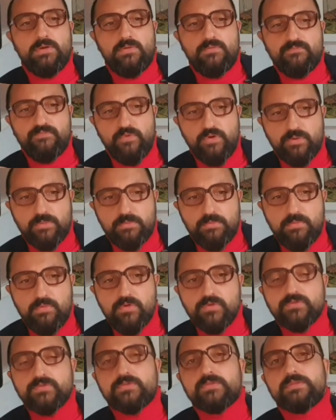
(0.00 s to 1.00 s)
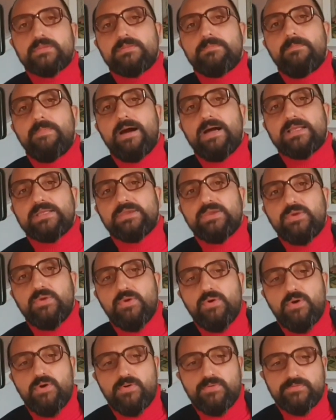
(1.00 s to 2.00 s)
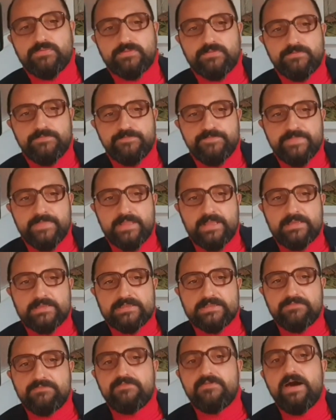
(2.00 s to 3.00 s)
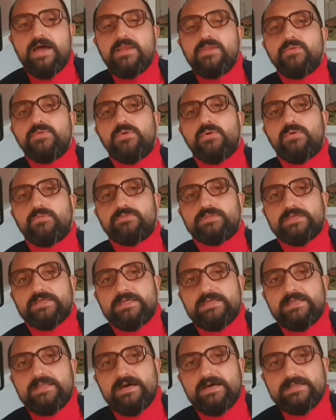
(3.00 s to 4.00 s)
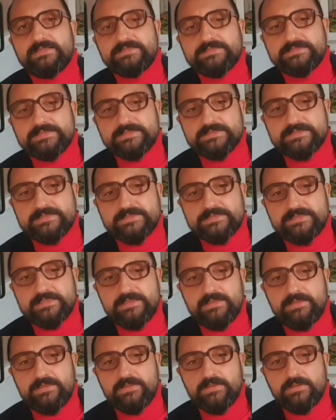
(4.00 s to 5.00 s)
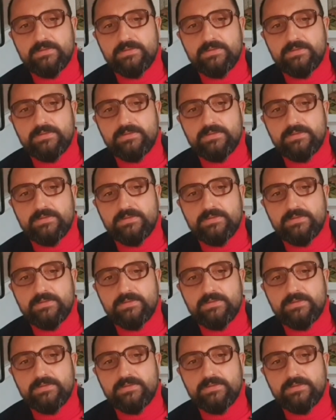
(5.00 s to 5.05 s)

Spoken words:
For most demand curves, the value of the elasticity